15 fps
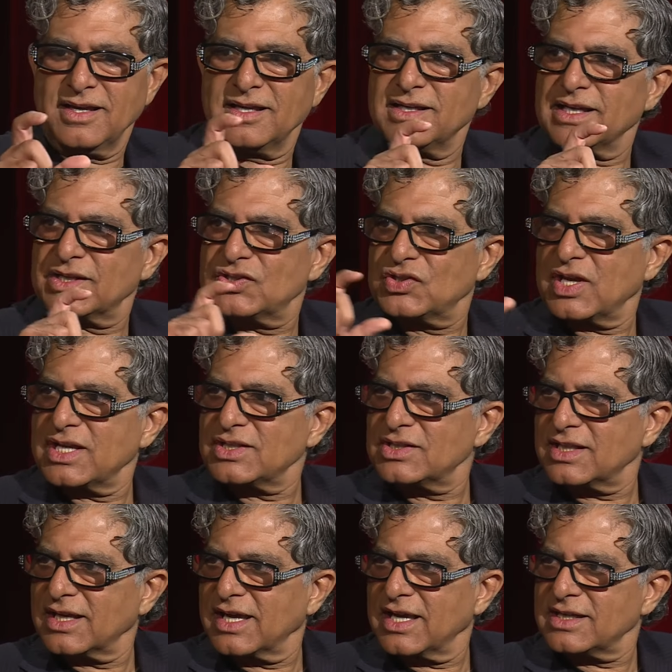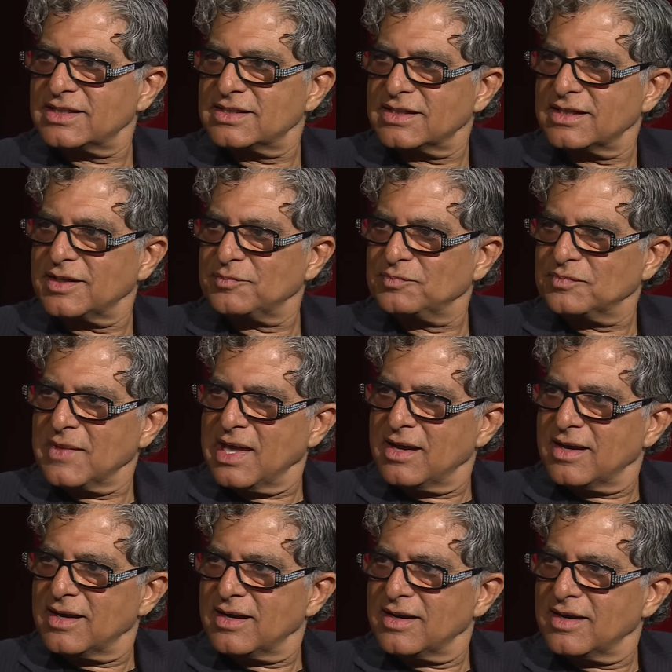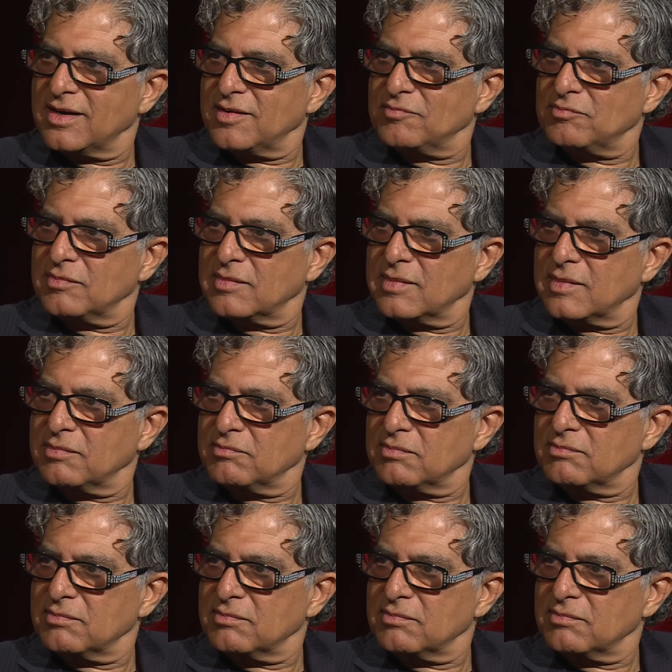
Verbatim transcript: In exchange, they get um, um,